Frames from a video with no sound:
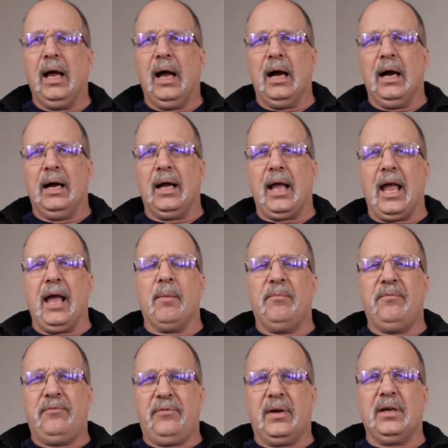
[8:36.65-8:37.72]
and
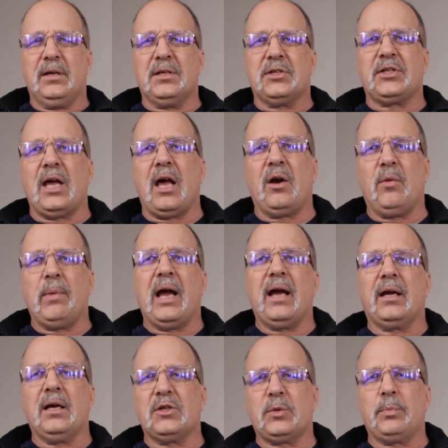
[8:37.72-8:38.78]
fit in the
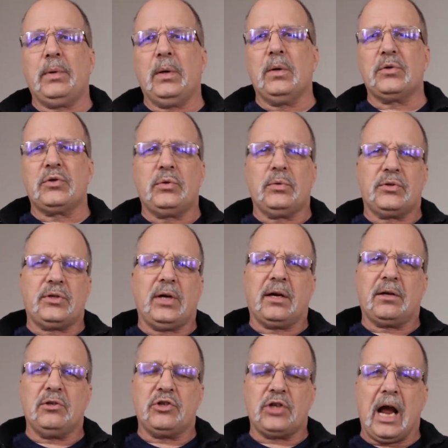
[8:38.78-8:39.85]
saddlebag as opposed to a
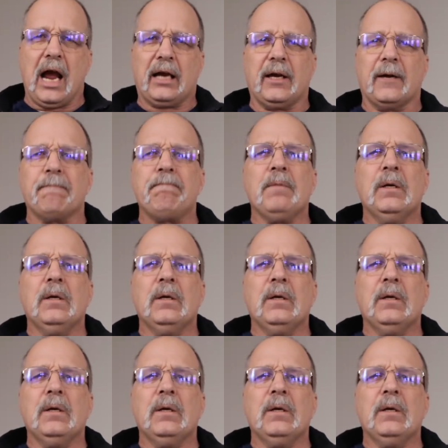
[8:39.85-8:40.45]
second jacket.